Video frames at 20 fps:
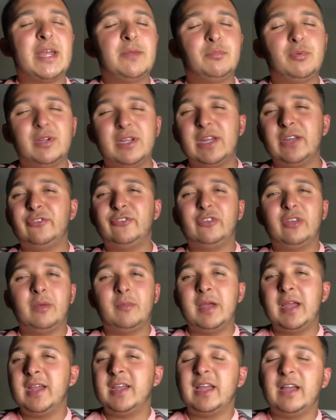prediction I
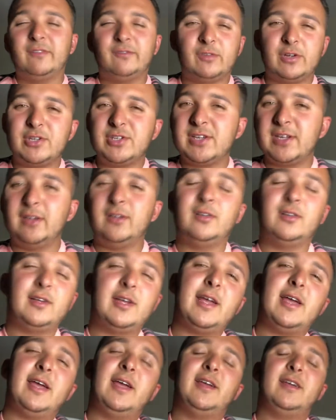make every single
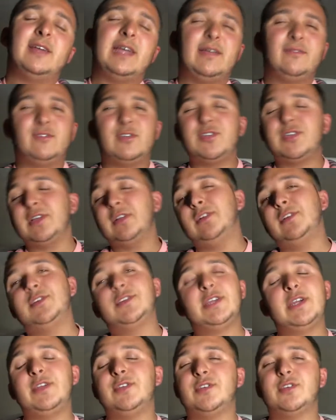year, every single
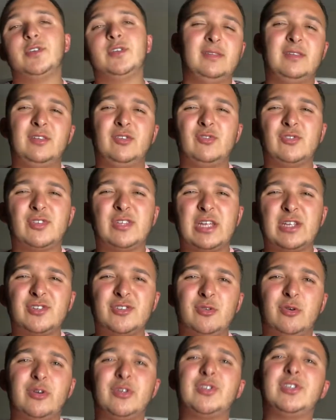season. They're just that
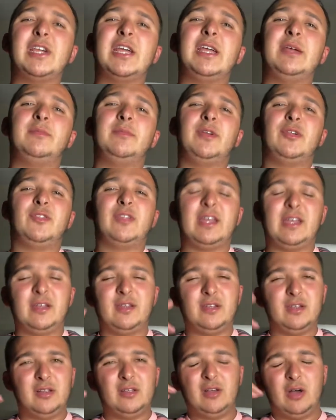sort of team you think,
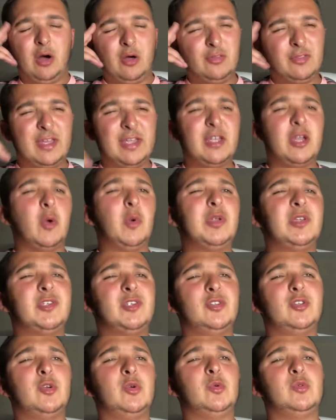are they going to
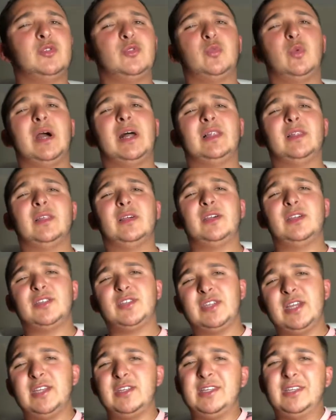do as well as
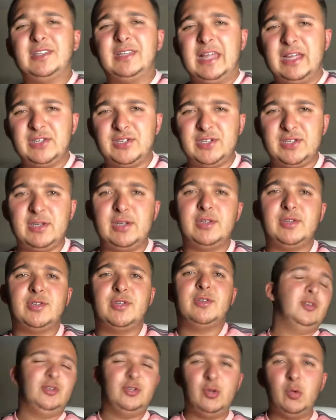they did last season?
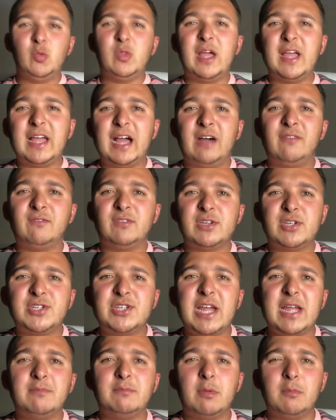Do they have the
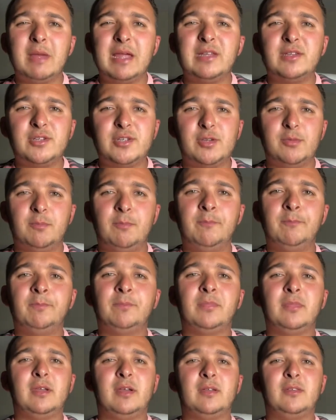same momentum?
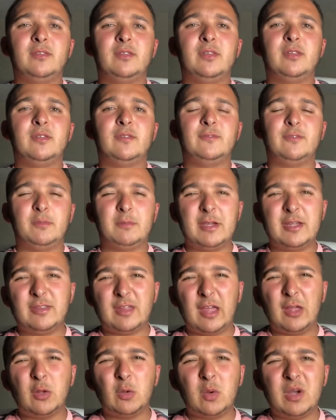For me,
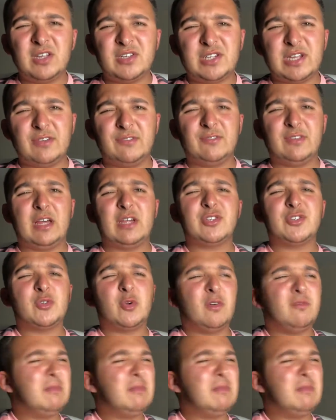they always have that sort of